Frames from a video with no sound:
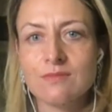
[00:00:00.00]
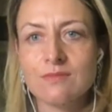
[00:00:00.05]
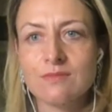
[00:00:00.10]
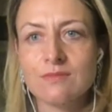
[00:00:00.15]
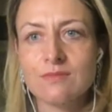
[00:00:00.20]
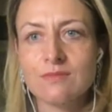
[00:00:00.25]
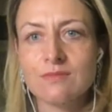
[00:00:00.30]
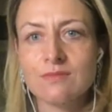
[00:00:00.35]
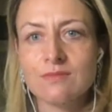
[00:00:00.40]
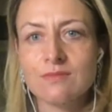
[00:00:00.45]

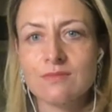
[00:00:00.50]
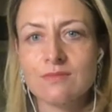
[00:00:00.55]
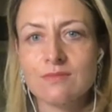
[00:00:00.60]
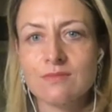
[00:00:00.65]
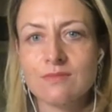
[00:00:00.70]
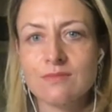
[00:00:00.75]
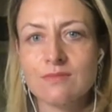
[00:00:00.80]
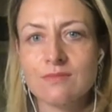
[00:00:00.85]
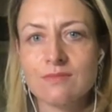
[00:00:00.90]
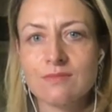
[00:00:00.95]

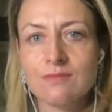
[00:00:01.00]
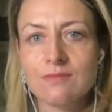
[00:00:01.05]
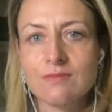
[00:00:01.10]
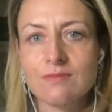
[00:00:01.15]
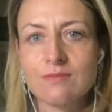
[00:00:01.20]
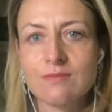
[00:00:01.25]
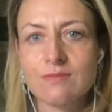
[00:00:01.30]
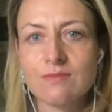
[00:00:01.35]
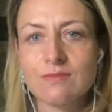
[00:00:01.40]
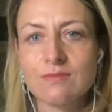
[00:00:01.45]

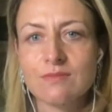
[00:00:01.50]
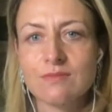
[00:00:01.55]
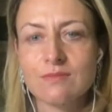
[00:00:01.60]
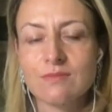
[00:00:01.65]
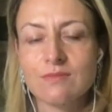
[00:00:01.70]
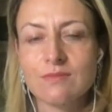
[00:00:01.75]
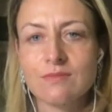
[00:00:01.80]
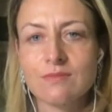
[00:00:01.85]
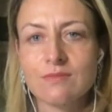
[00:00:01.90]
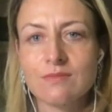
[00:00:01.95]

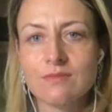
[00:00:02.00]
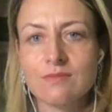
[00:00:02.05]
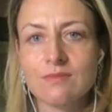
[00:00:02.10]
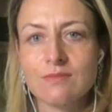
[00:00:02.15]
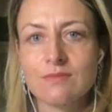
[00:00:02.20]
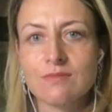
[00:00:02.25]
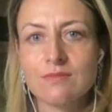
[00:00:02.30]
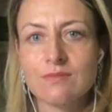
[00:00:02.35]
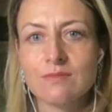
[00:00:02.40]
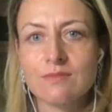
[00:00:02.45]

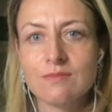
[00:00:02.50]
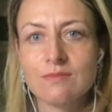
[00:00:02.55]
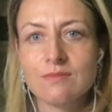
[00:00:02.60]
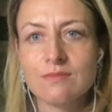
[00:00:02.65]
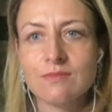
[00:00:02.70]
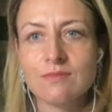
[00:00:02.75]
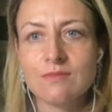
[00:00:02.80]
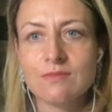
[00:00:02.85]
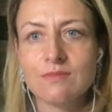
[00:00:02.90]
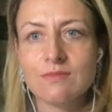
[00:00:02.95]

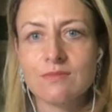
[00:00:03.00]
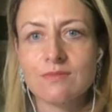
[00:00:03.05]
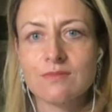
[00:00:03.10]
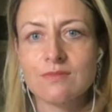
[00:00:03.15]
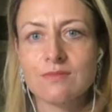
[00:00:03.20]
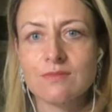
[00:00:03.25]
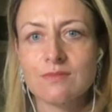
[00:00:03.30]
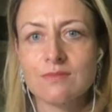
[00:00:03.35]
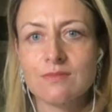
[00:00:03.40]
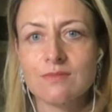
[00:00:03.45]

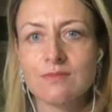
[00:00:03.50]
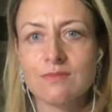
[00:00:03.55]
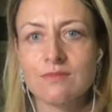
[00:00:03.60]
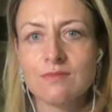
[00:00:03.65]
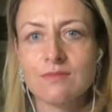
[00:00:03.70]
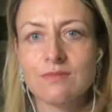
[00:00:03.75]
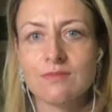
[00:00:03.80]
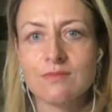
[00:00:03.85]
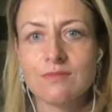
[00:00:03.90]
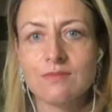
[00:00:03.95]

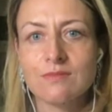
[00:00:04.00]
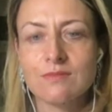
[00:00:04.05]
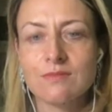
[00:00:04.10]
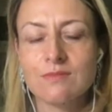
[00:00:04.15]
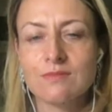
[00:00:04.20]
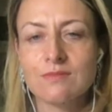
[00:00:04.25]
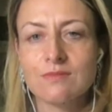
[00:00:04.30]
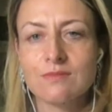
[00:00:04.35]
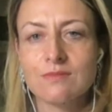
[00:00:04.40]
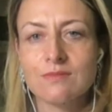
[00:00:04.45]

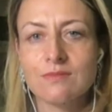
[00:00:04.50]
This person isn't speaking.